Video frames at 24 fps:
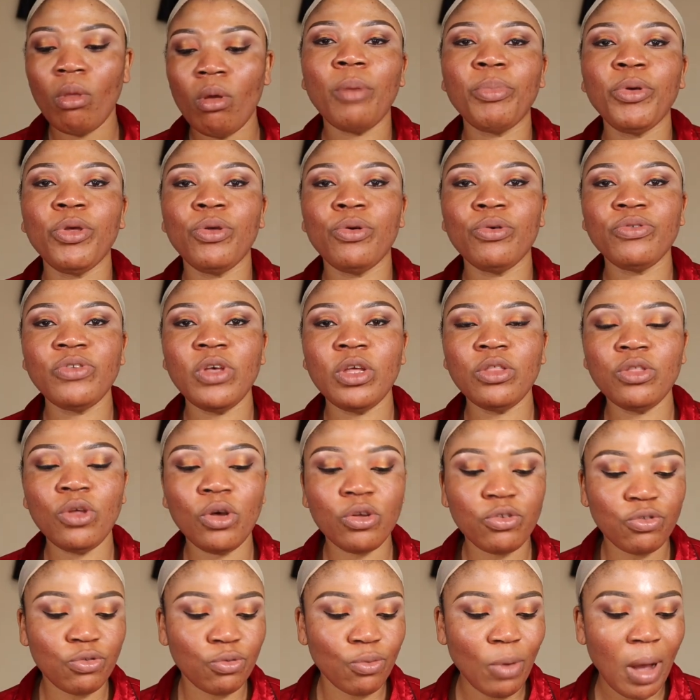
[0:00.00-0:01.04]
I'll be using
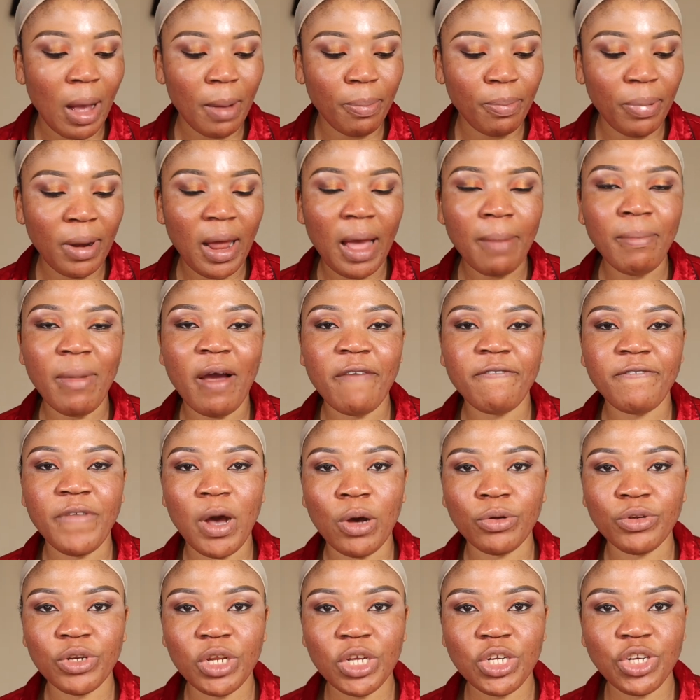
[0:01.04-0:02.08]
those to apply my
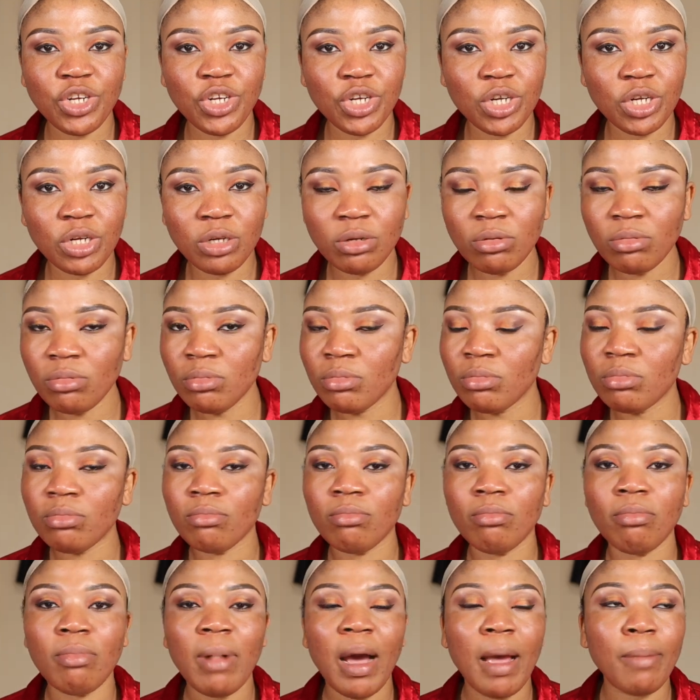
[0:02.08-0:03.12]
foundation,
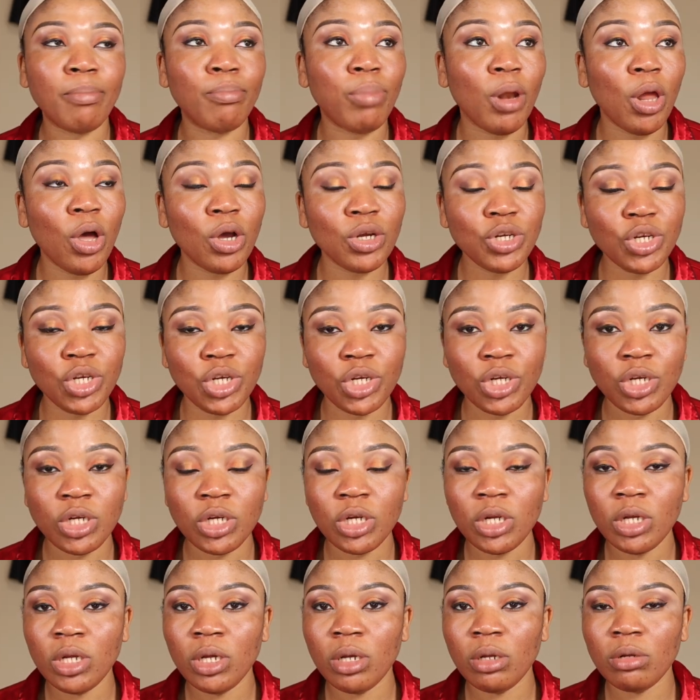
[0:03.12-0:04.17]
my blush,
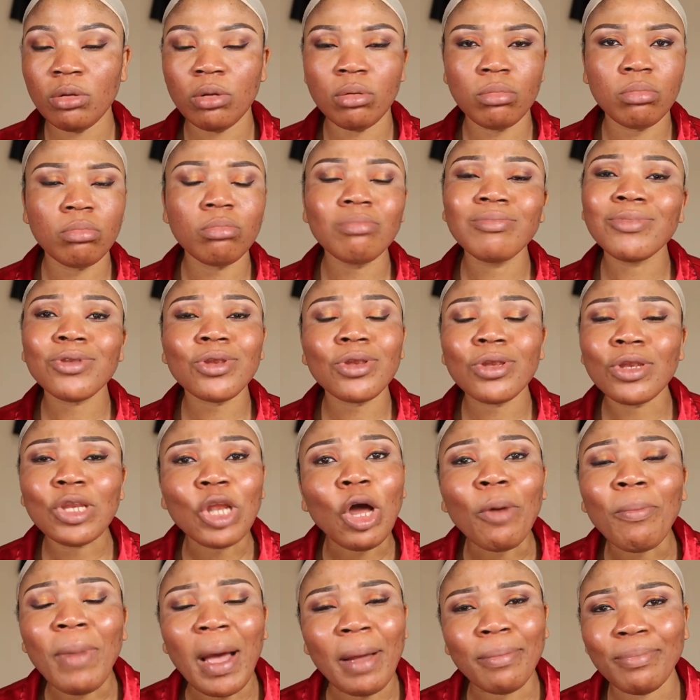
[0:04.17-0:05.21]

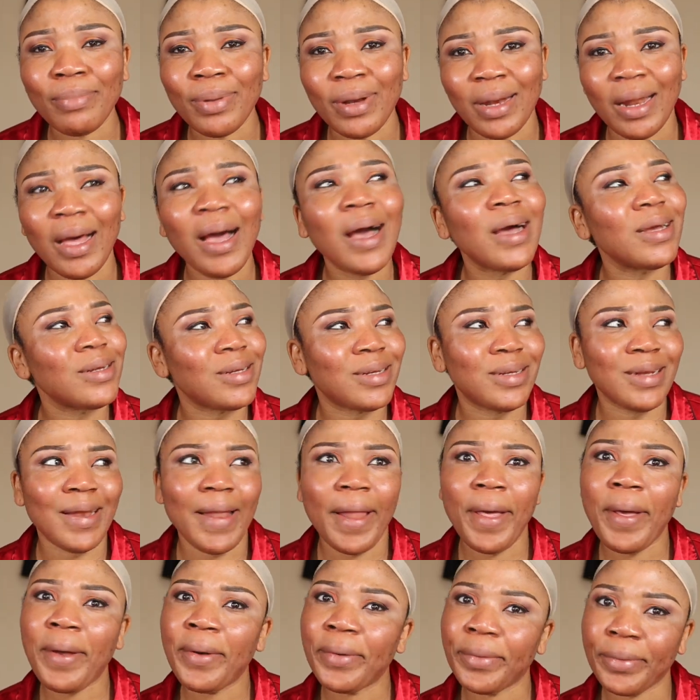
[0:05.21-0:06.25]
not my blush,
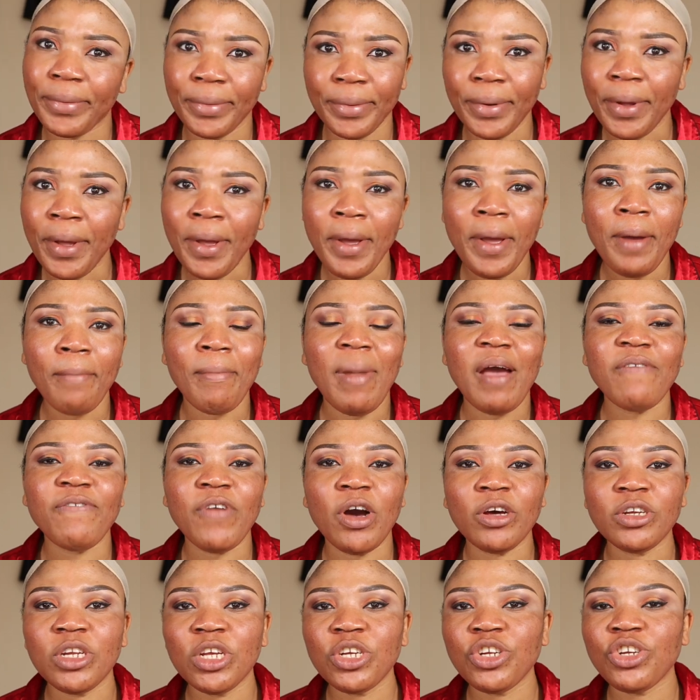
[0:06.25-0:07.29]
no, my
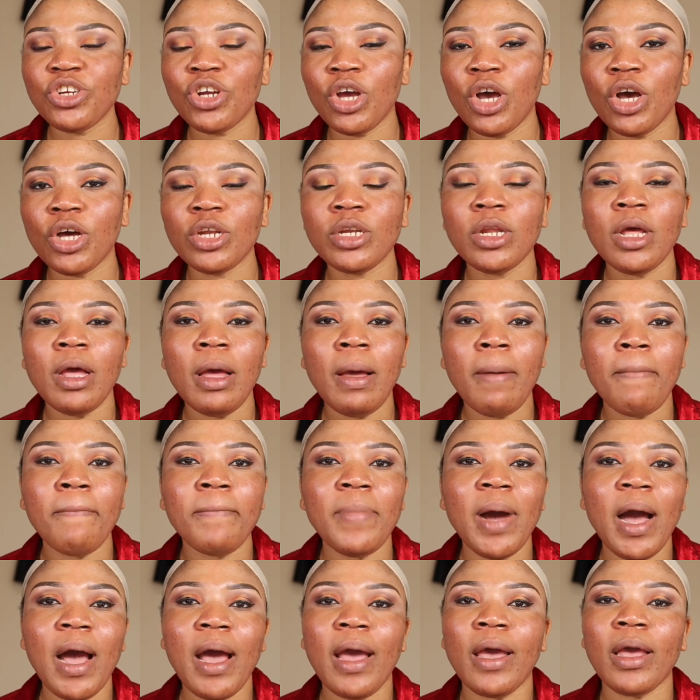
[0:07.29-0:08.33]
foundation,
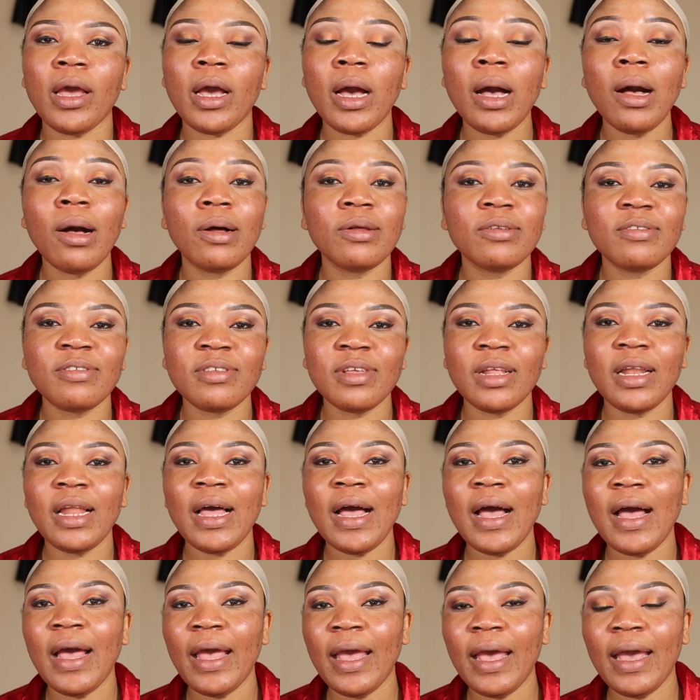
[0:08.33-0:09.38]
my
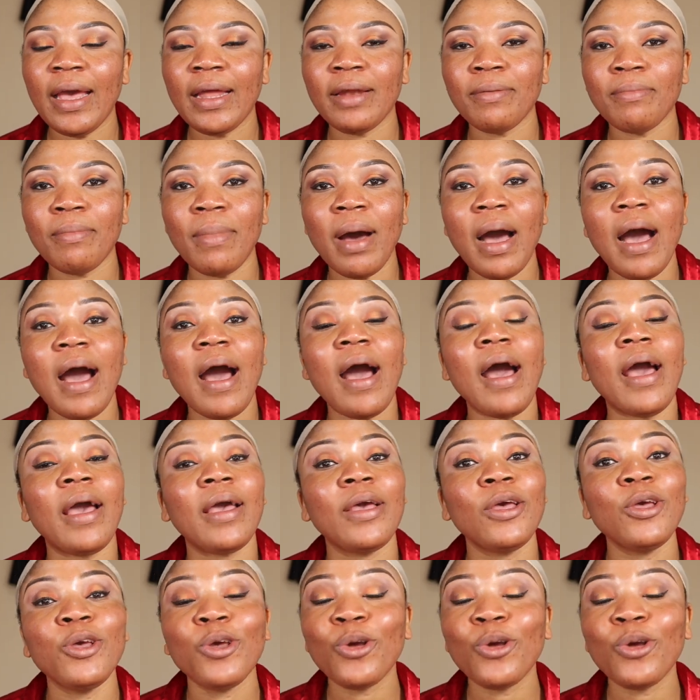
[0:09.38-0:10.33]
concealer, and my